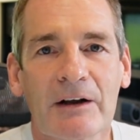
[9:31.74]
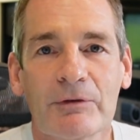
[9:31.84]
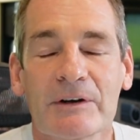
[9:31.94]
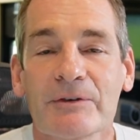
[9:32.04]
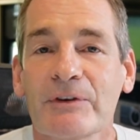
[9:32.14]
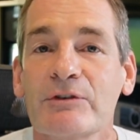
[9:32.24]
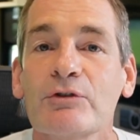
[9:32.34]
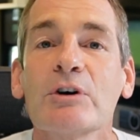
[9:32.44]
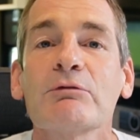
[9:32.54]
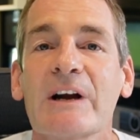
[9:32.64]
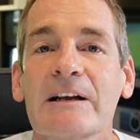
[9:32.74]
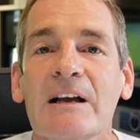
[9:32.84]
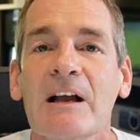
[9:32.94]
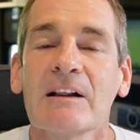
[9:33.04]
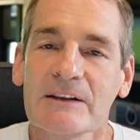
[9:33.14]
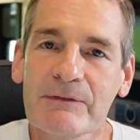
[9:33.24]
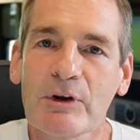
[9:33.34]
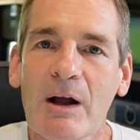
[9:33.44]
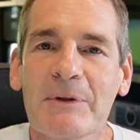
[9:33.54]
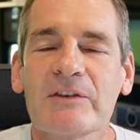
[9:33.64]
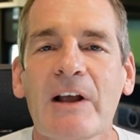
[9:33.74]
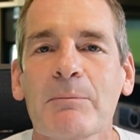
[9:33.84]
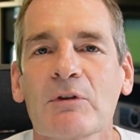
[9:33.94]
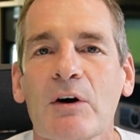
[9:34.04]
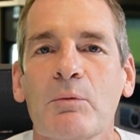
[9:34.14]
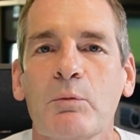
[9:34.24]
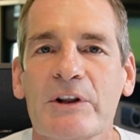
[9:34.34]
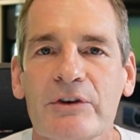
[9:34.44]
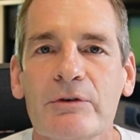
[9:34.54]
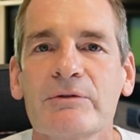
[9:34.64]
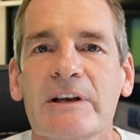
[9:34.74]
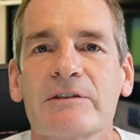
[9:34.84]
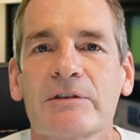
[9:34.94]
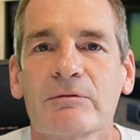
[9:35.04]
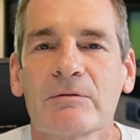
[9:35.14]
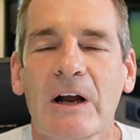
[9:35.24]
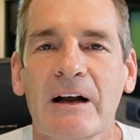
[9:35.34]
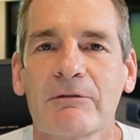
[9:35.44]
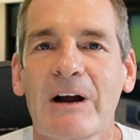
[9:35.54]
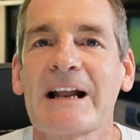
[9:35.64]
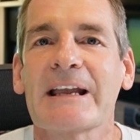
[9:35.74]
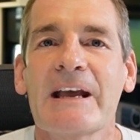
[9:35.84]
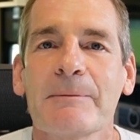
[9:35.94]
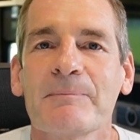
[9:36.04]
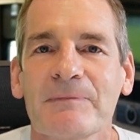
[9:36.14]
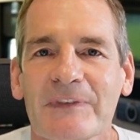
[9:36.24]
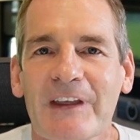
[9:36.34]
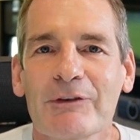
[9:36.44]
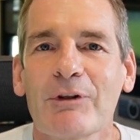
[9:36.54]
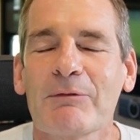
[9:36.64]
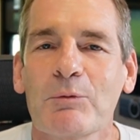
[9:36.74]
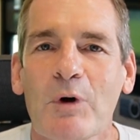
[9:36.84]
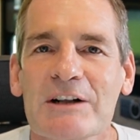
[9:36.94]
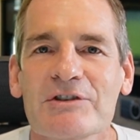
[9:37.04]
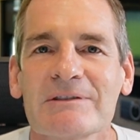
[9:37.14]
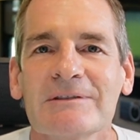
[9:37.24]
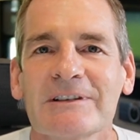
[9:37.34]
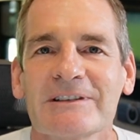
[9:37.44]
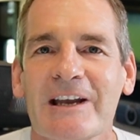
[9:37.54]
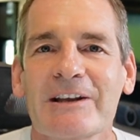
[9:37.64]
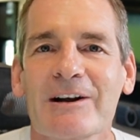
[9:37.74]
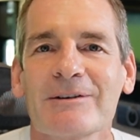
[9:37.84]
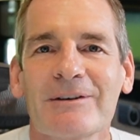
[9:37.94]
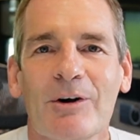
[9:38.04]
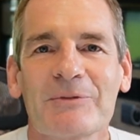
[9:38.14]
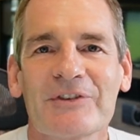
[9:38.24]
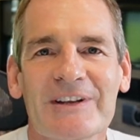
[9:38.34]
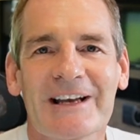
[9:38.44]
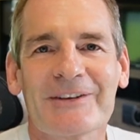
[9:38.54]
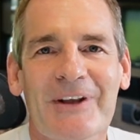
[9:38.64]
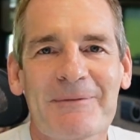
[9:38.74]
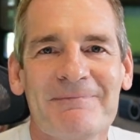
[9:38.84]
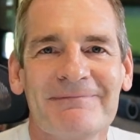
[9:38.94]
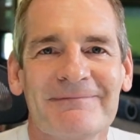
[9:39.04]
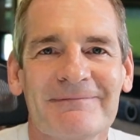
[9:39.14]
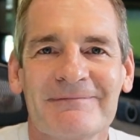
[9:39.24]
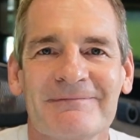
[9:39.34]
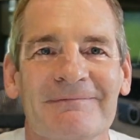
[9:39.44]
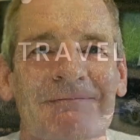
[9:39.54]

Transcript: critters in your rig, leave comments down below what you did to eradicate them. Thanks a lot for watching. Take care. Hope to see you next time.